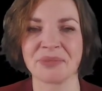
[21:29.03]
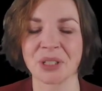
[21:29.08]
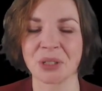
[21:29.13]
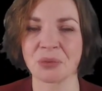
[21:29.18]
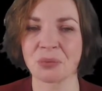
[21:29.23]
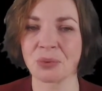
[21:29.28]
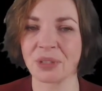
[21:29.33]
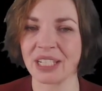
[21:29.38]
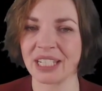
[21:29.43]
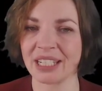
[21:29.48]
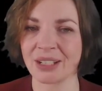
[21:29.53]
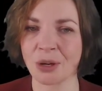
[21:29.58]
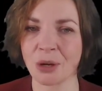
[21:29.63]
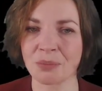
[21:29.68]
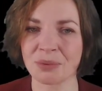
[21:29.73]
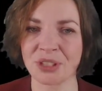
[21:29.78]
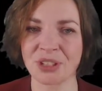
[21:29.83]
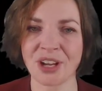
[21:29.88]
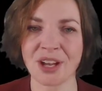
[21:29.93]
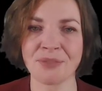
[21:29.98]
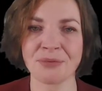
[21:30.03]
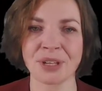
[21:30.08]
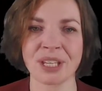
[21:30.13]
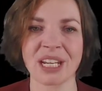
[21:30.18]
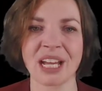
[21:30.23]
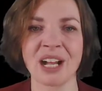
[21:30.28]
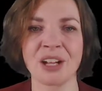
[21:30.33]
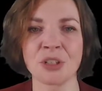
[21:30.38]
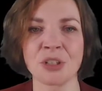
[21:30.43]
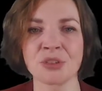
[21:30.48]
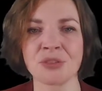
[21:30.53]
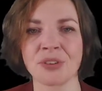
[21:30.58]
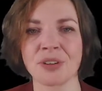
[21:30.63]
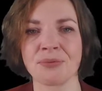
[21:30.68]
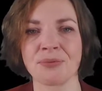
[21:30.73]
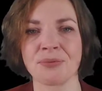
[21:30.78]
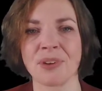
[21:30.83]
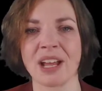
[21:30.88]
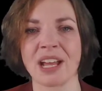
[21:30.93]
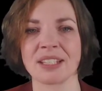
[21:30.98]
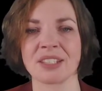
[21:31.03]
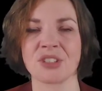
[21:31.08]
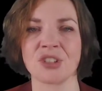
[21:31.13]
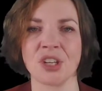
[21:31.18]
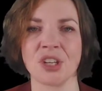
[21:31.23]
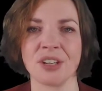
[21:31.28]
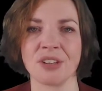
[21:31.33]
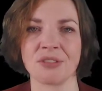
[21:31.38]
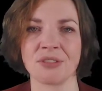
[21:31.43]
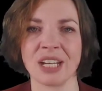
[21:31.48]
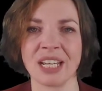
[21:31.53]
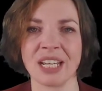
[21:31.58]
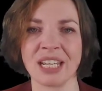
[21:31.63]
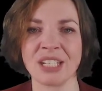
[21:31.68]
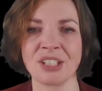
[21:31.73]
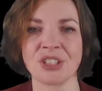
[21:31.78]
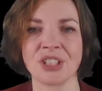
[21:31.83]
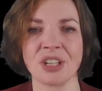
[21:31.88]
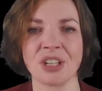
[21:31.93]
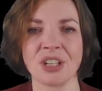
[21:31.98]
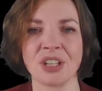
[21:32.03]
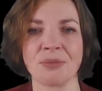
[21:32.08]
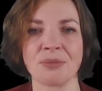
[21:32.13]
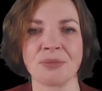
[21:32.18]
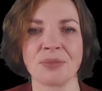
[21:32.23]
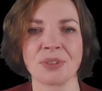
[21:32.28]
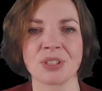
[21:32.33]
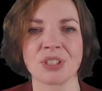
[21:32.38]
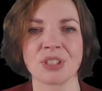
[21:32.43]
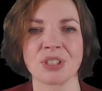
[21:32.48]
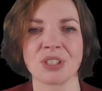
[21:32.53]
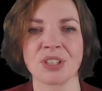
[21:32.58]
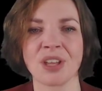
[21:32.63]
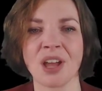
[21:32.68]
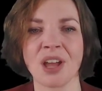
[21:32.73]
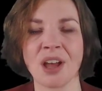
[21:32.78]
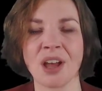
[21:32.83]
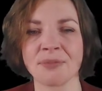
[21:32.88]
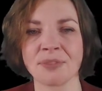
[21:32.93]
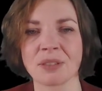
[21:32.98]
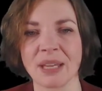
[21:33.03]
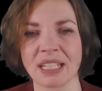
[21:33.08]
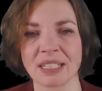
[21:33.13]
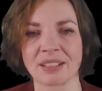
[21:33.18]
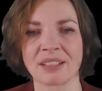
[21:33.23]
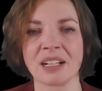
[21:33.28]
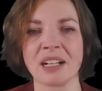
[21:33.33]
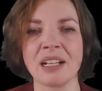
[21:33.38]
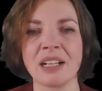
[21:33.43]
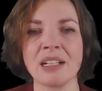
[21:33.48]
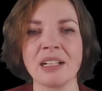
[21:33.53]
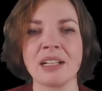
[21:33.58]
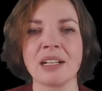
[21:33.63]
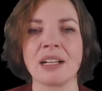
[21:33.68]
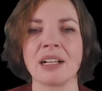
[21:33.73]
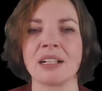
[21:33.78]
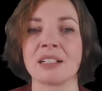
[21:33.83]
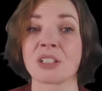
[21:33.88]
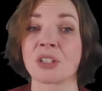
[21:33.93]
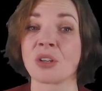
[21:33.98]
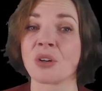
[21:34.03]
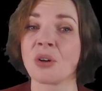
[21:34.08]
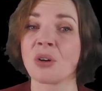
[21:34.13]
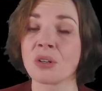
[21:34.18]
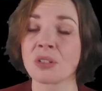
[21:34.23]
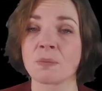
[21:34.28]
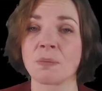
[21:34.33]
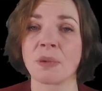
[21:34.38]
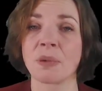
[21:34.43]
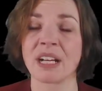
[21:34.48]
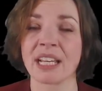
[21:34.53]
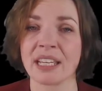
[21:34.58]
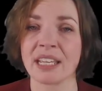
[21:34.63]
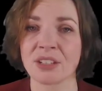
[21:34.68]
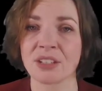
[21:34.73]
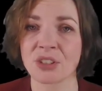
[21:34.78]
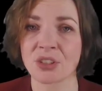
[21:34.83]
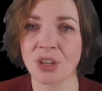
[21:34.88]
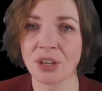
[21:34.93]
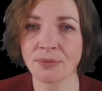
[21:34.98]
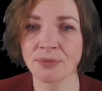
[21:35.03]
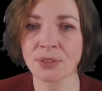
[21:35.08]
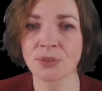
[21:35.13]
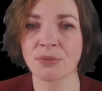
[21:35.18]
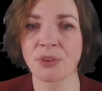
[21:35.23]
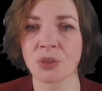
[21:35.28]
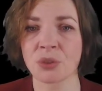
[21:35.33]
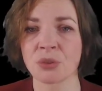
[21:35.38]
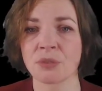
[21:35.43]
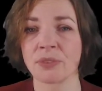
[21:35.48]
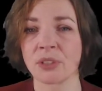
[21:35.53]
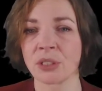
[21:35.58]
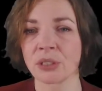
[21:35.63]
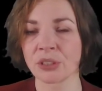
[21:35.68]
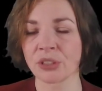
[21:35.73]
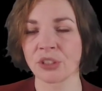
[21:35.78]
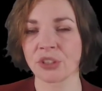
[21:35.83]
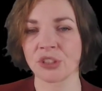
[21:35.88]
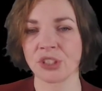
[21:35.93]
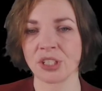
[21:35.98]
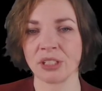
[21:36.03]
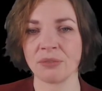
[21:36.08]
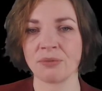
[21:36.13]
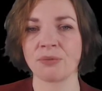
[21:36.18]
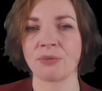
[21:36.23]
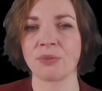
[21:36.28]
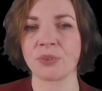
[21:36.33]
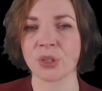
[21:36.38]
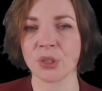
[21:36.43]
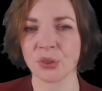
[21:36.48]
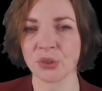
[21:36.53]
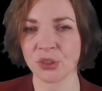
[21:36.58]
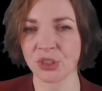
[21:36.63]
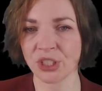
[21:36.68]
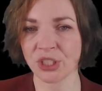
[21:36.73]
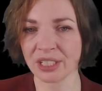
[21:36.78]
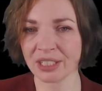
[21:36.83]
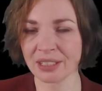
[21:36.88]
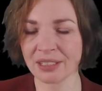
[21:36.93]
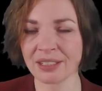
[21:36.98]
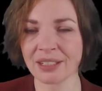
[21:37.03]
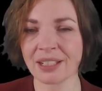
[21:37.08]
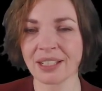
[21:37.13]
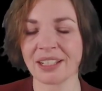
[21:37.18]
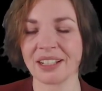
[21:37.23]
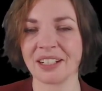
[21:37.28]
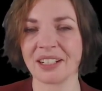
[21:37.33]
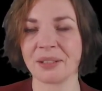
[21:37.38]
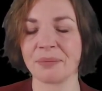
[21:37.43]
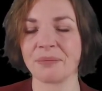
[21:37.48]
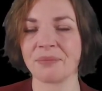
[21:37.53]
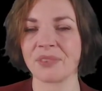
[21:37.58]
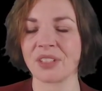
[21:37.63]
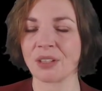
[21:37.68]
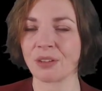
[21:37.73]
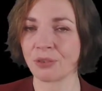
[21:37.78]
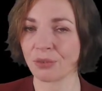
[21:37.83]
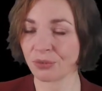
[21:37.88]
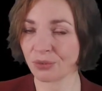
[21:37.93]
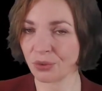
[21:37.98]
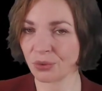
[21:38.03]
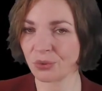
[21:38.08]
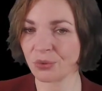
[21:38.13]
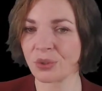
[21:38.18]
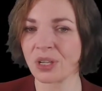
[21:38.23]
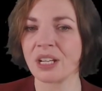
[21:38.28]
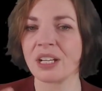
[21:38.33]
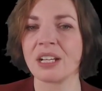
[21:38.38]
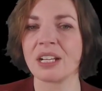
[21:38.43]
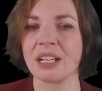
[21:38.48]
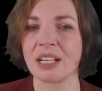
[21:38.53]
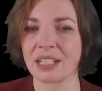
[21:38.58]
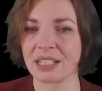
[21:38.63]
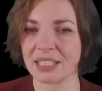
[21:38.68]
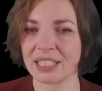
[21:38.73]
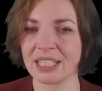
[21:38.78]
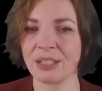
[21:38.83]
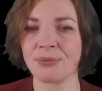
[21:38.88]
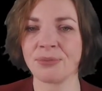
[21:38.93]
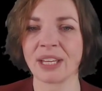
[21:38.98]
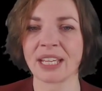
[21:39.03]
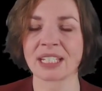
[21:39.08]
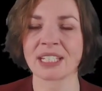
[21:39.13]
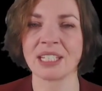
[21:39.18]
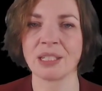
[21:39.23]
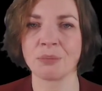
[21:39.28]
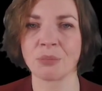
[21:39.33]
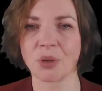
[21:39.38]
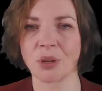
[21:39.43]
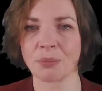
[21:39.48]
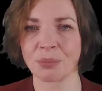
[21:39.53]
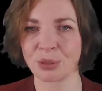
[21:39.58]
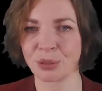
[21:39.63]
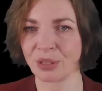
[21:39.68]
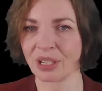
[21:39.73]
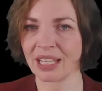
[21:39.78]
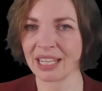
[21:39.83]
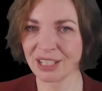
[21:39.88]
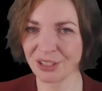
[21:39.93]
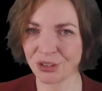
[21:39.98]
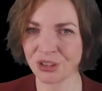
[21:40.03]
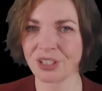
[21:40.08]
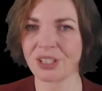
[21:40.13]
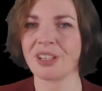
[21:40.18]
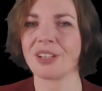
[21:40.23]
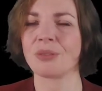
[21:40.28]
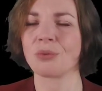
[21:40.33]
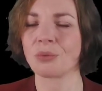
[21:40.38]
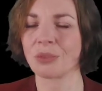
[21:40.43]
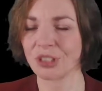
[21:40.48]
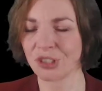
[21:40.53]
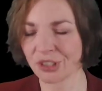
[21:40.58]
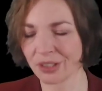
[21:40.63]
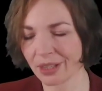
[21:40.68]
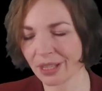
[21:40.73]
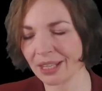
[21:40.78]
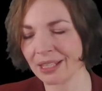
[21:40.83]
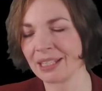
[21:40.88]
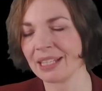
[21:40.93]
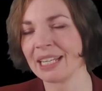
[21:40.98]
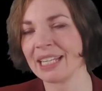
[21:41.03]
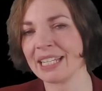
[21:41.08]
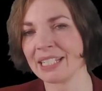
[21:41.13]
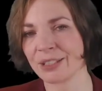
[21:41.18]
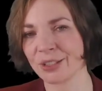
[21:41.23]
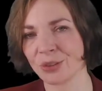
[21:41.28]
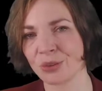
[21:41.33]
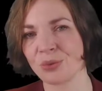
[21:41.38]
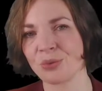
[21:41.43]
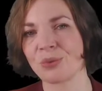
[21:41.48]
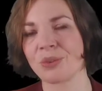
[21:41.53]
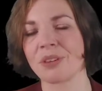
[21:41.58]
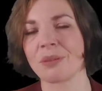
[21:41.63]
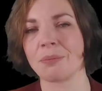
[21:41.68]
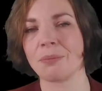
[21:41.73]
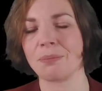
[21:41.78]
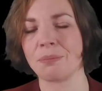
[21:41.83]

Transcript: we observe an ultra-fast generation of a surface metal caused by surface photovoltage inversion through defect depopulation, which then leads to the